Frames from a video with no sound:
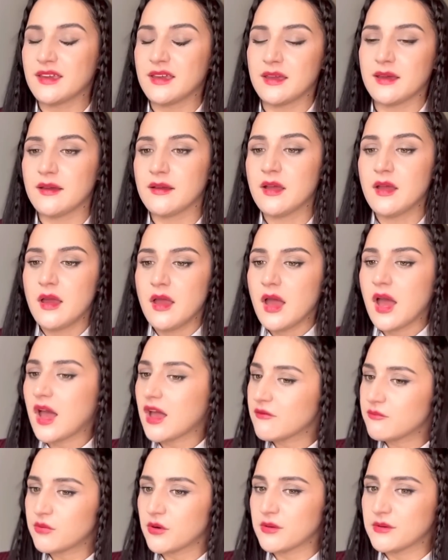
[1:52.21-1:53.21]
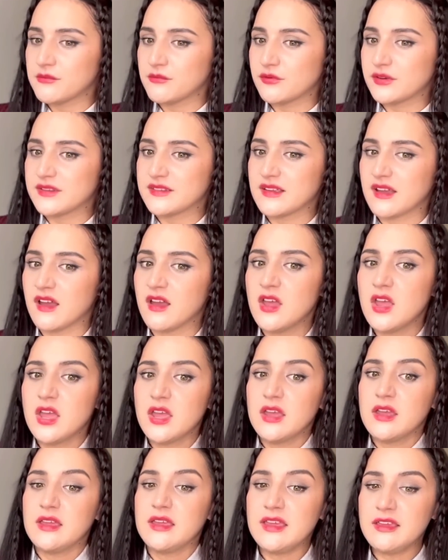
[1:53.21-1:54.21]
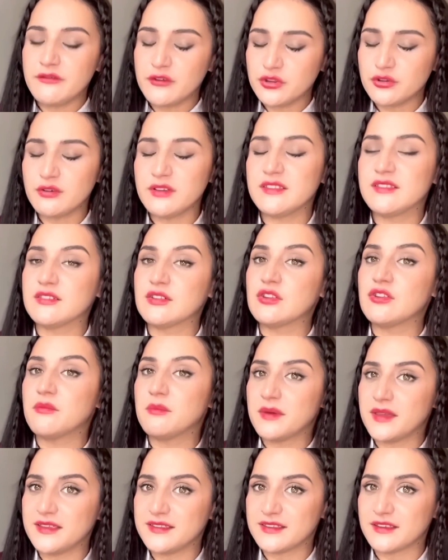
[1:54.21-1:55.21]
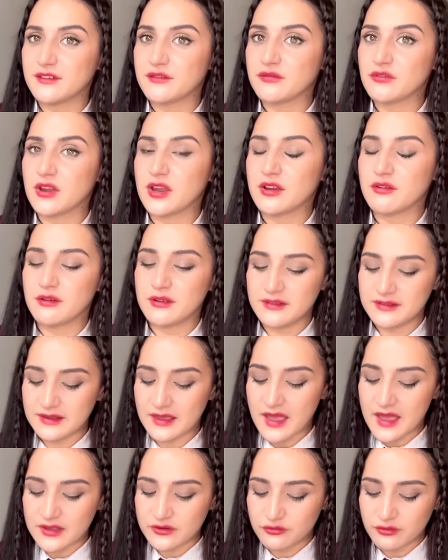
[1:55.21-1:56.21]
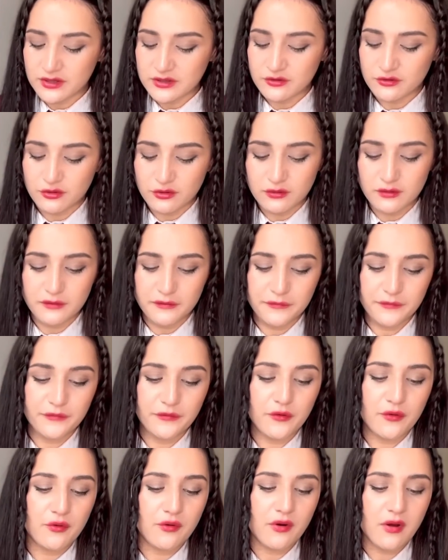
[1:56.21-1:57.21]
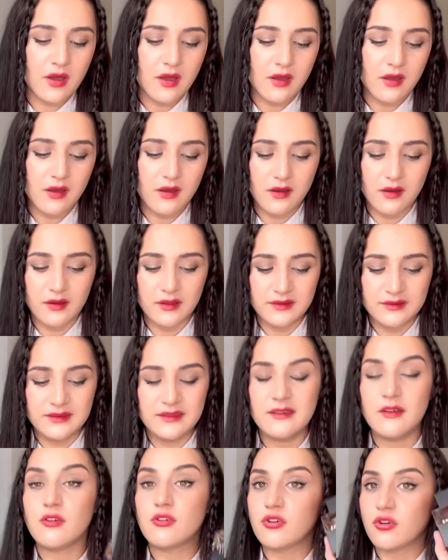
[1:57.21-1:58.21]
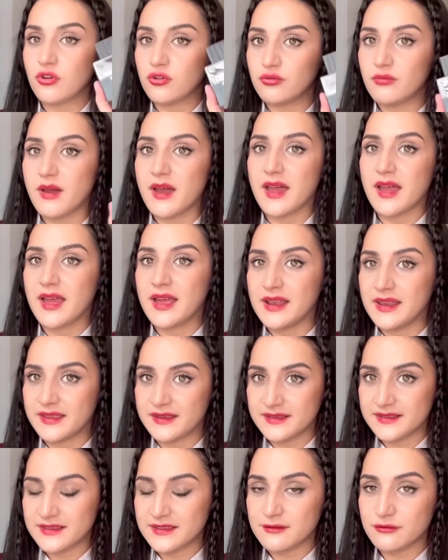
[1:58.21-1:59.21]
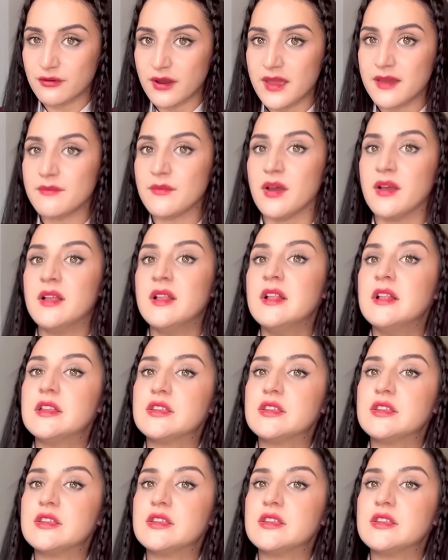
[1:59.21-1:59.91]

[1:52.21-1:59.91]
I have problem with that. Even though it's an amazing fragrance, I'd rather go for the Encre Noire à l'extrême.